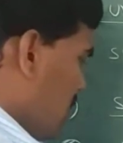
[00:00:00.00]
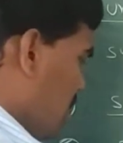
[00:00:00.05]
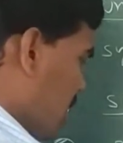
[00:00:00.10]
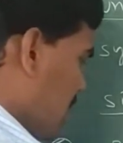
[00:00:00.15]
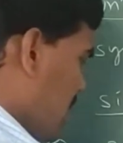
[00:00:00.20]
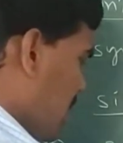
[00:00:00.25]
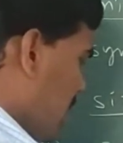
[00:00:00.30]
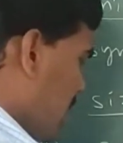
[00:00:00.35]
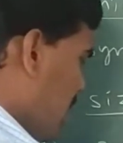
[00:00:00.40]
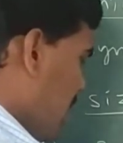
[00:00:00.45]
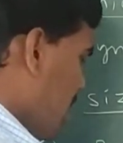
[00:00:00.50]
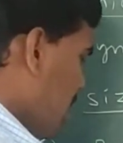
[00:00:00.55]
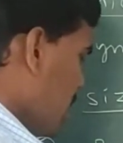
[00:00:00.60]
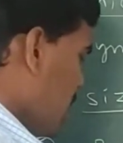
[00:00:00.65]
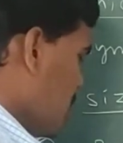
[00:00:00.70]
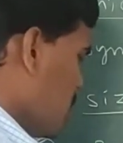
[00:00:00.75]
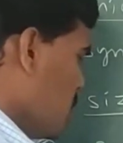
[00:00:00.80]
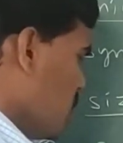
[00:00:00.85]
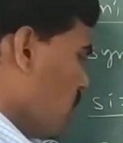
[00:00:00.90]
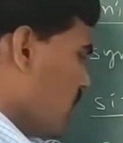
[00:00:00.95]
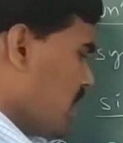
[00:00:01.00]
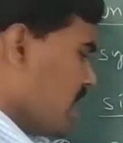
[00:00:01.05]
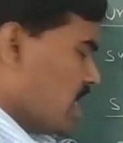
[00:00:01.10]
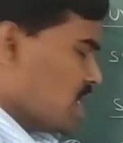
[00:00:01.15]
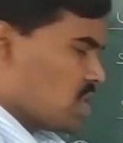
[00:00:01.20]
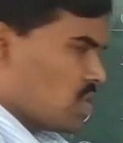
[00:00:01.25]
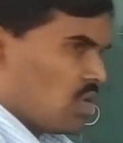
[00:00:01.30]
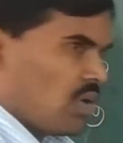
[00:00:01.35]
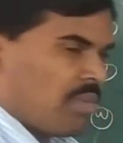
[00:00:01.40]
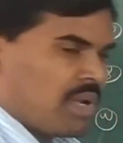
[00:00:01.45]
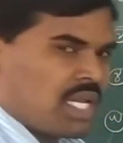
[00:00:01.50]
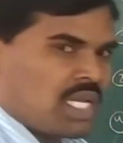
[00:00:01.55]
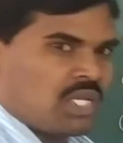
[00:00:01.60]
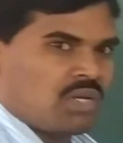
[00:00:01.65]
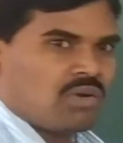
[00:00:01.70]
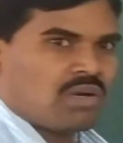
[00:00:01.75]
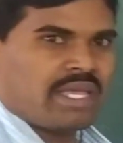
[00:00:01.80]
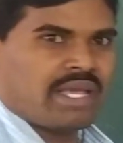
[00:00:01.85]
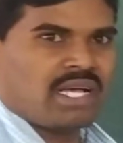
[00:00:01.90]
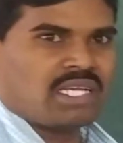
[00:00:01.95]
Okay, clear? Nucleus, how many
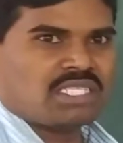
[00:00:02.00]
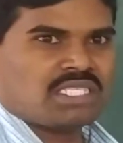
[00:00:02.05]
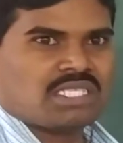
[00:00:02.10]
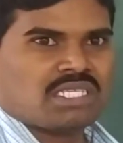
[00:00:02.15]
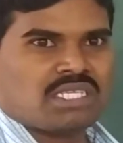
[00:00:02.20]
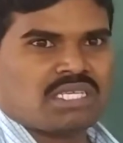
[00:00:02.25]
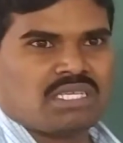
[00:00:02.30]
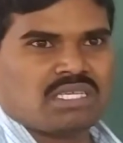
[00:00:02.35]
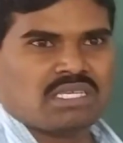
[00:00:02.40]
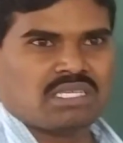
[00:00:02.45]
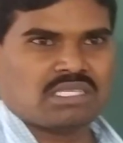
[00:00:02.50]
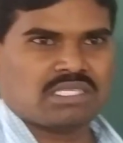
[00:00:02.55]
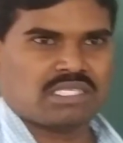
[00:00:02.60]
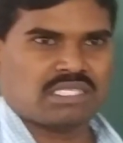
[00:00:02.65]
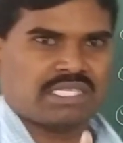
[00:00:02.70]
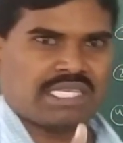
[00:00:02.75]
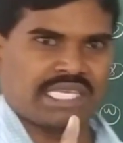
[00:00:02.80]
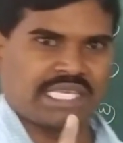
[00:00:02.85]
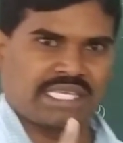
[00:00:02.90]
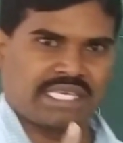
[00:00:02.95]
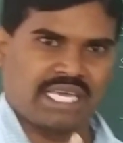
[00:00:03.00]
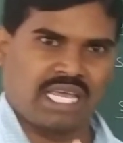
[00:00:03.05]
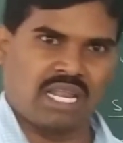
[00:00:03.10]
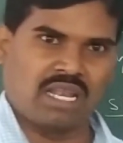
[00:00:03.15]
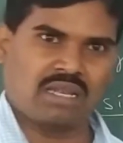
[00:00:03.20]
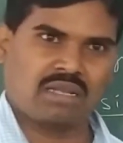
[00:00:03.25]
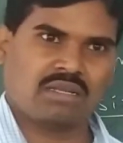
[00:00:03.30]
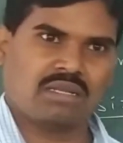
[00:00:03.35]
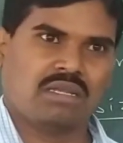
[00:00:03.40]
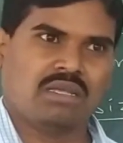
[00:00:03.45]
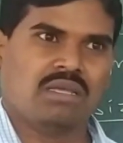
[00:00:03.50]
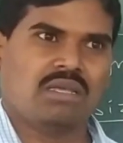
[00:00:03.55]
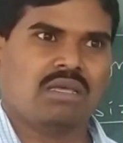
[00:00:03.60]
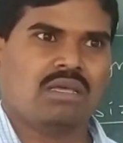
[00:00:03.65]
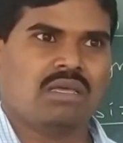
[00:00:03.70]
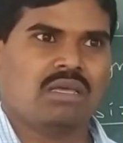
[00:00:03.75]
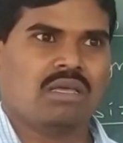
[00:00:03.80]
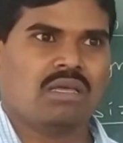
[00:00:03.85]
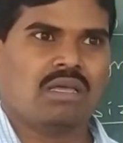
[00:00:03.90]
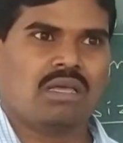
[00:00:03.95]
nucleus? Single
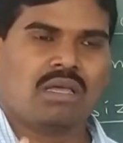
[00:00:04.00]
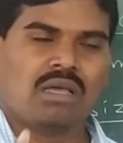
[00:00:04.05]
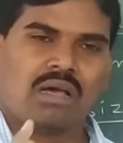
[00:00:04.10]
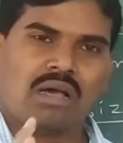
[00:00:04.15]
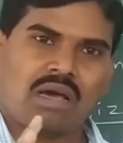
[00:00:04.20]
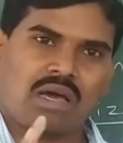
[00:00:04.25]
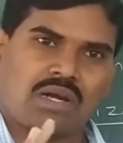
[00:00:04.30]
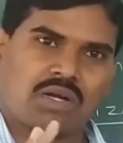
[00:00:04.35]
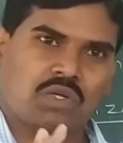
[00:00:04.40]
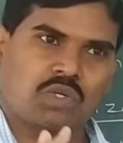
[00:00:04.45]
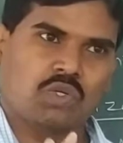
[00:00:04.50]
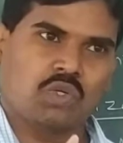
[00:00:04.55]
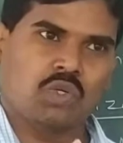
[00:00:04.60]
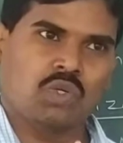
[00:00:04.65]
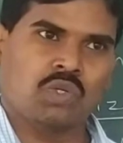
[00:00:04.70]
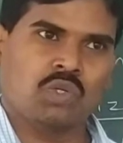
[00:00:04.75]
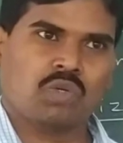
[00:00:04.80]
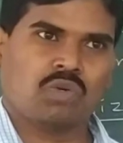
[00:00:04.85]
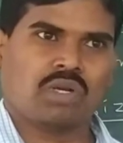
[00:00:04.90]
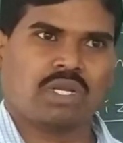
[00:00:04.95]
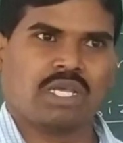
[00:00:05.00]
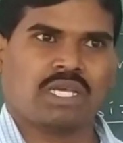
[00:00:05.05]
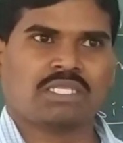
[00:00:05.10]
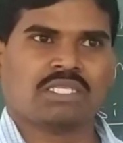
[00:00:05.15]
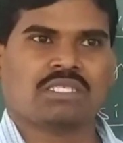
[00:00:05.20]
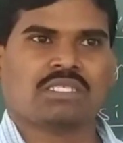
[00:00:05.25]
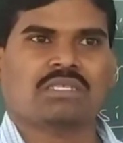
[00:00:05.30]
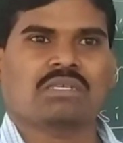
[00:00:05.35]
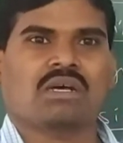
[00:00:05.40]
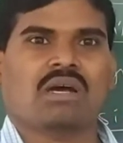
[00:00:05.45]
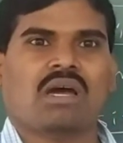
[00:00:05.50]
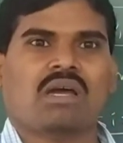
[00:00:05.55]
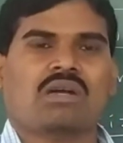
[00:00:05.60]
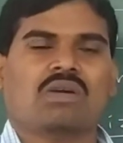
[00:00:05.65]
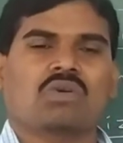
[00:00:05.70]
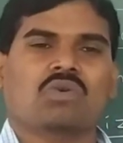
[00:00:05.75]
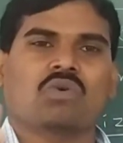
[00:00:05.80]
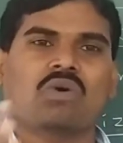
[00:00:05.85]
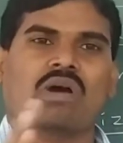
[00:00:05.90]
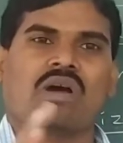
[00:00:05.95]
or two nucleus
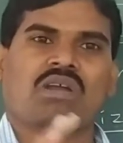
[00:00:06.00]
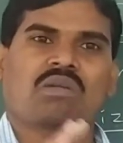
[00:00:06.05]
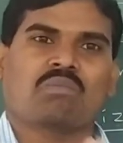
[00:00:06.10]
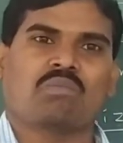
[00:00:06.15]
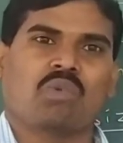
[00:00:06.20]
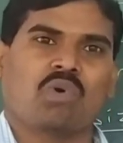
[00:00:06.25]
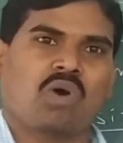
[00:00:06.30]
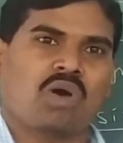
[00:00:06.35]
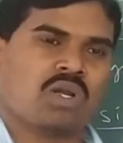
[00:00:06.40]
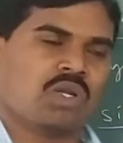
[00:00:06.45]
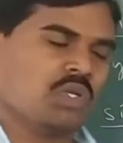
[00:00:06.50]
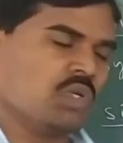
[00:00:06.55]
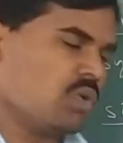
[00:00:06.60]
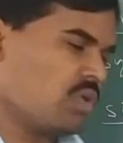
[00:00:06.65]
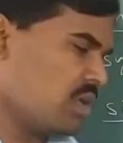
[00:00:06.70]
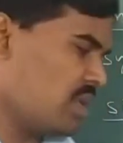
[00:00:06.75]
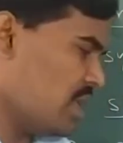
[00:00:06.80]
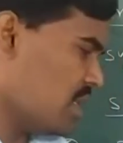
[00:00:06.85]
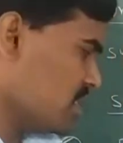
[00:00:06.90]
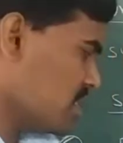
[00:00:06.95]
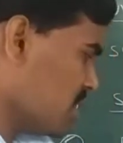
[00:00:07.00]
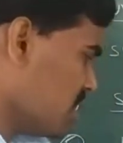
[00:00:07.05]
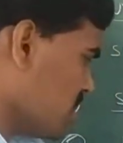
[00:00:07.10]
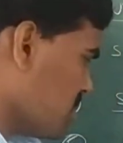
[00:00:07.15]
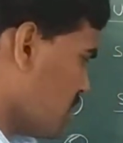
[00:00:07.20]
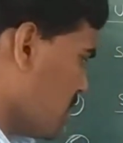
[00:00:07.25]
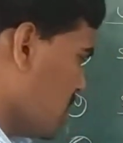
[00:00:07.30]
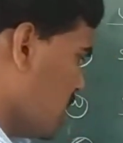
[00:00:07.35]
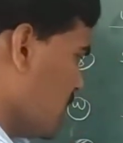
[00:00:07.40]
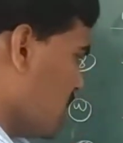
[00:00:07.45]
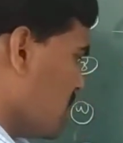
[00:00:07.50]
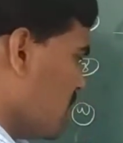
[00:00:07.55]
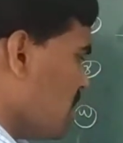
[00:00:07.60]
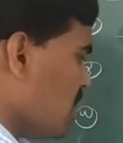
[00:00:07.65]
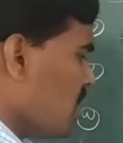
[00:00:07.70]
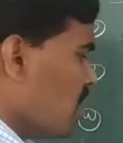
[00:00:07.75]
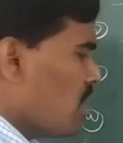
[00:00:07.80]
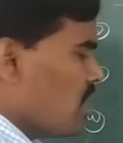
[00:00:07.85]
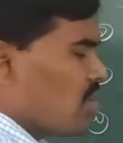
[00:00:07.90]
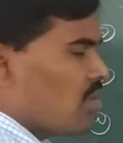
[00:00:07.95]
or two or more nucleus is present
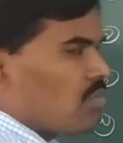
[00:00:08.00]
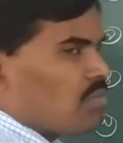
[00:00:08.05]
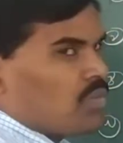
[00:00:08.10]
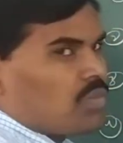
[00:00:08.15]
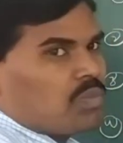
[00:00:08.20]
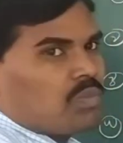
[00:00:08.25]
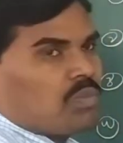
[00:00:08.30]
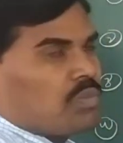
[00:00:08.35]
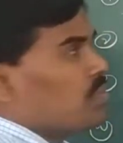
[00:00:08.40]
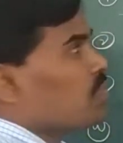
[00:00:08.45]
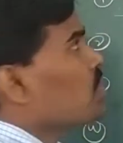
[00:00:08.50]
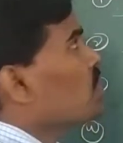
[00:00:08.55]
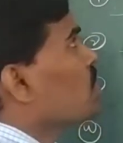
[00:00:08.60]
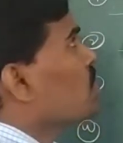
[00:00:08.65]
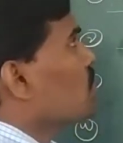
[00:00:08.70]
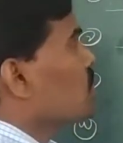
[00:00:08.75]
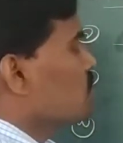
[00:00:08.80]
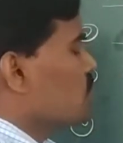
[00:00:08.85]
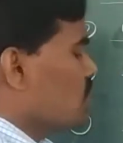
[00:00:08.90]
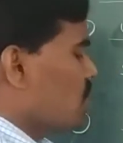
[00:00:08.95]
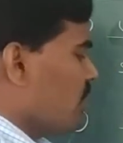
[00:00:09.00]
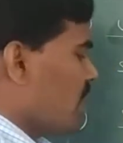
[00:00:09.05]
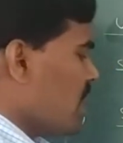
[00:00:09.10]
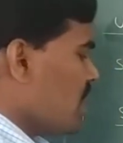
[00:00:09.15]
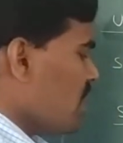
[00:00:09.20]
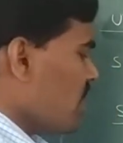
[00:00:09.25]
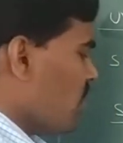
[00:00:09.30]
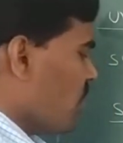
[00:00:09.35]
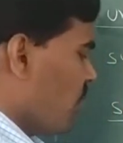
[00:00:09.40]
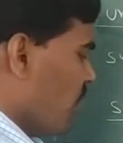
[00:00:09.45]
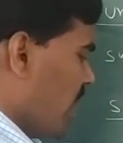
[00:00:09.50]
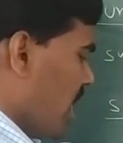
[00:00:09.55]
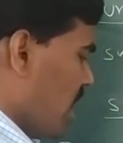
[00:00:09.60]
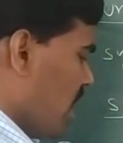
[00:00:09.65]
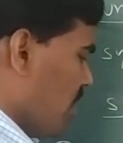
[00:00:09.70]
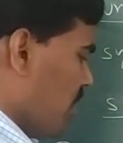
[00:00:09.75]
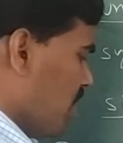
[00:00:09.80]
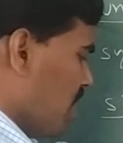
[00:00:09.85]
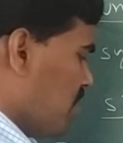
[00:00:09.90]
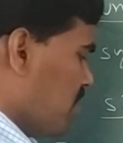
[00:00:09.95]
in protozoan
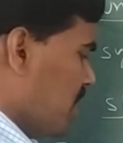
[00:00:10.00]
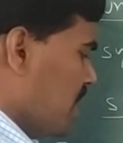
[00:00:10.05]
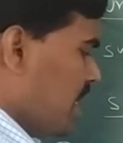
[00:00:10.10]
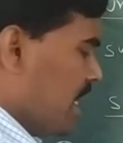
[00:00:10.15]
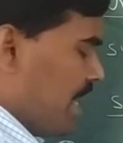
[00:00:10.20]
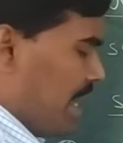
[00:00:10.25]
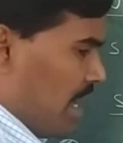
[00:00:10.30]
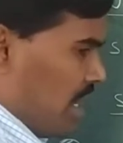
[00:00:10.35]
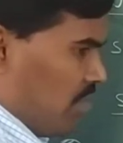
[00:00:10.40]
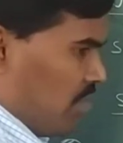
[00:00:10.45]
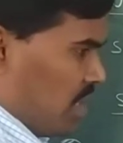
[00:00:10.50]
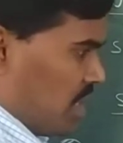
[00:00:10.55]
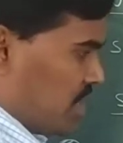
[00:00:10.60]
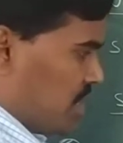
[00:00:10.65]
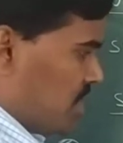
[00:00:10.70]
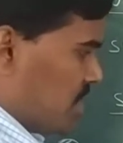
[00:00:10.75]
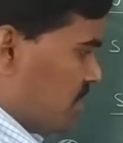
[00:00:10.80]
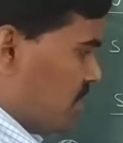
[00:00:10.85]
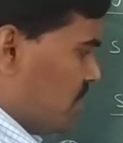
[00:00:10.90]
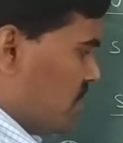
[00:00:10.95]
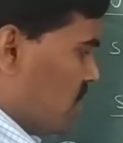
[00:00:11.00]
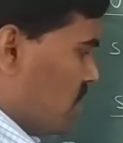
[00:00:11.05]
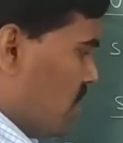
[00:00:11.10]
phylum of the animals.